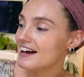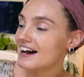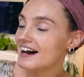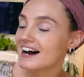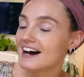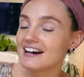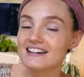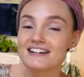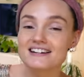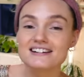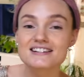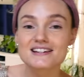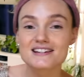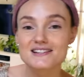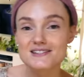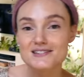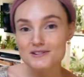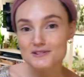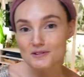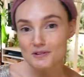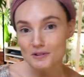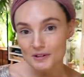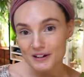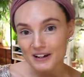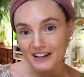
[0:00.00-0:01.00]
and it does
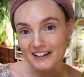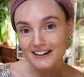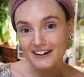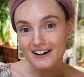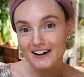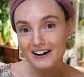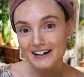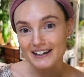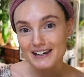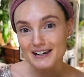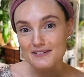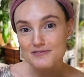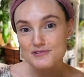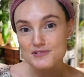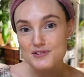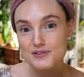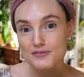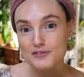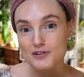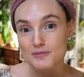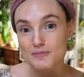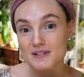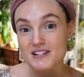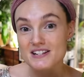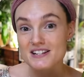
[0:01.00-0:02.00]
not like high levels of
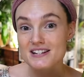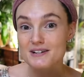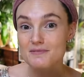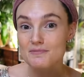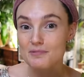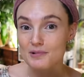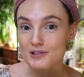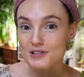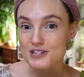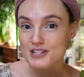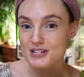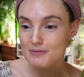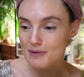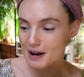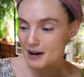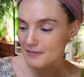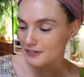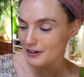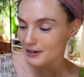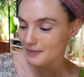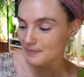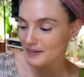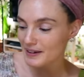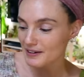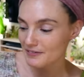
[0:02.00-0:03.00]
humidity
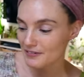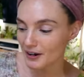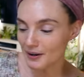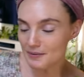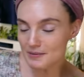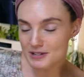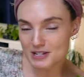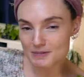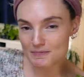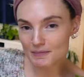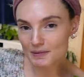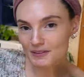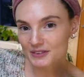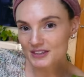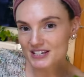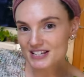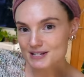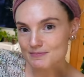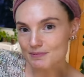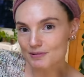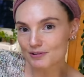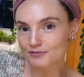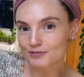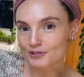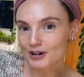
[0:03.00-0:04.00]
whatsoever. If I was to put
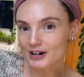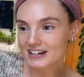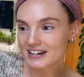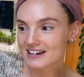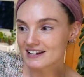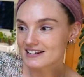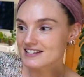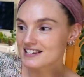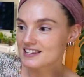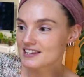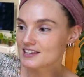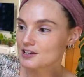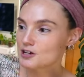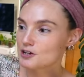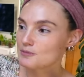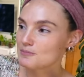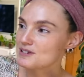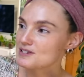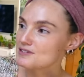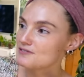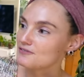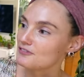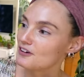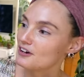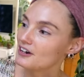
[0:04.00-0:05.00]
this one right next to the
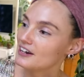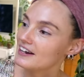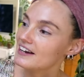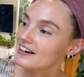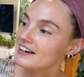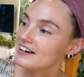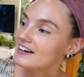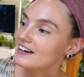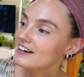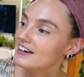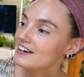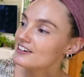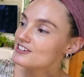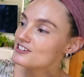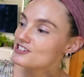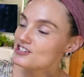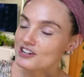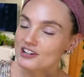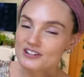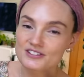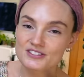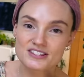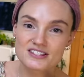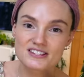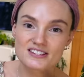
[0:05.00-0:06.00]
humidifier,
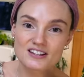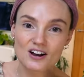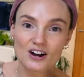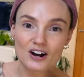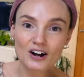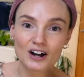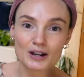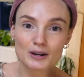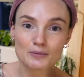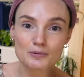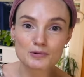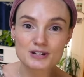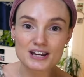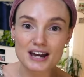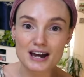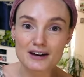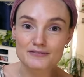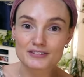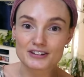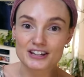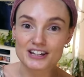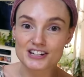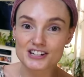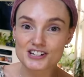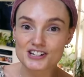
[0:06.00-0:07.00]
chances are I would
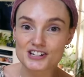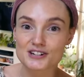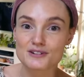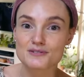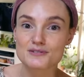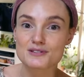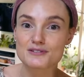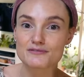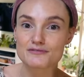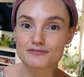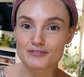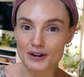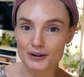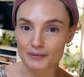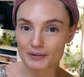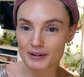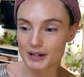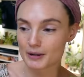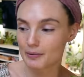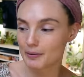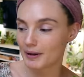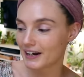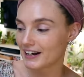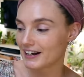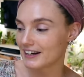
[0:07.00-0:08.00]
have issues very
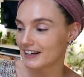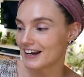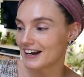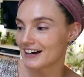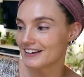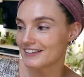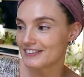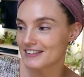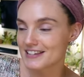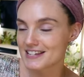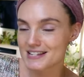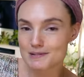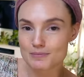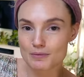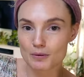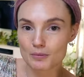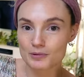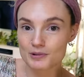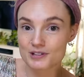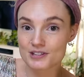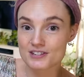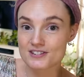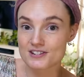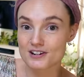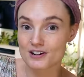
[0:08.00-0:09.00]
quickly and this one
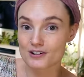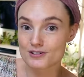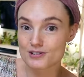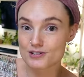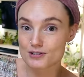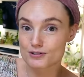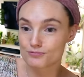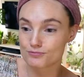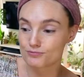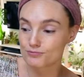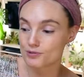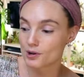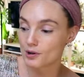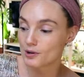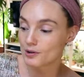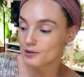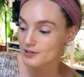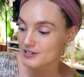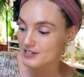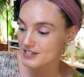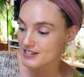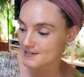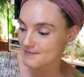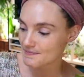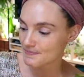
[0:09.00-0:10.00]
would start to
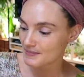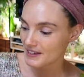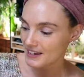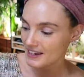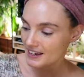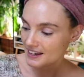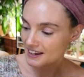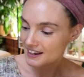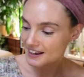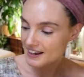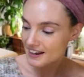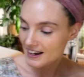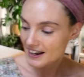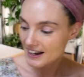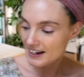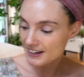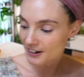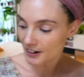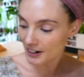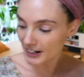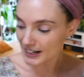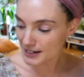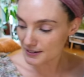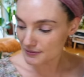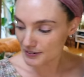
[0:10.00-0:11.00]
rot. And
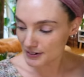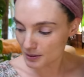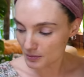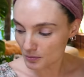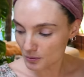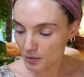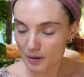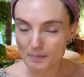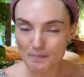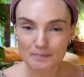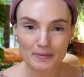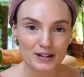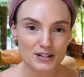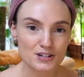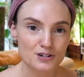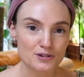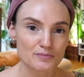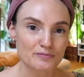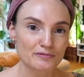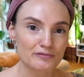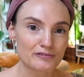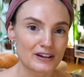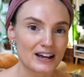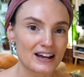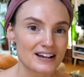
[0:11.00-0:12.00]
I live in a one bedroom
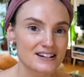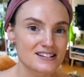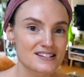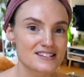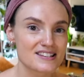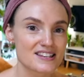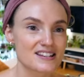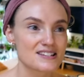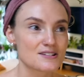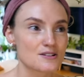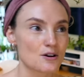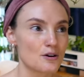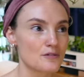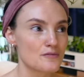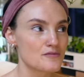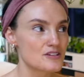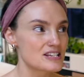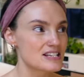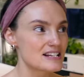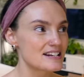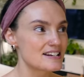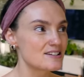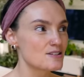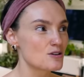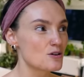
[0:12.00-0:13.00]
flat, so there's
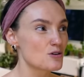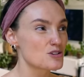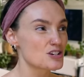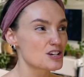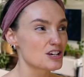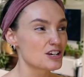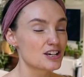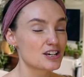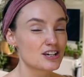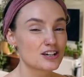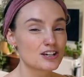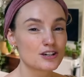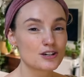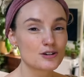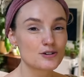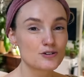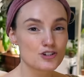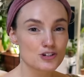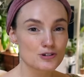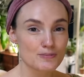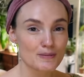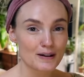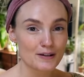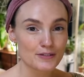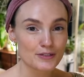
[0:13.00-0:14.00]
obviously not a
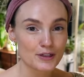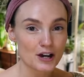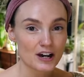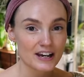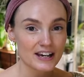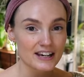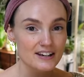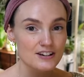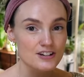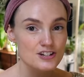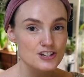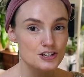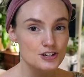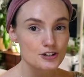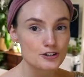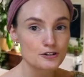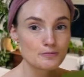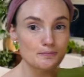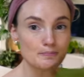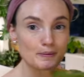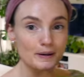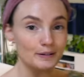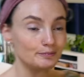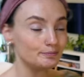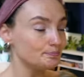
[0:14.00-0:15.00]
huge amount that I can do,
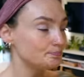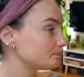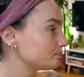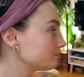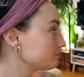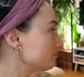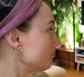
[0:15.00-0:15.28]
but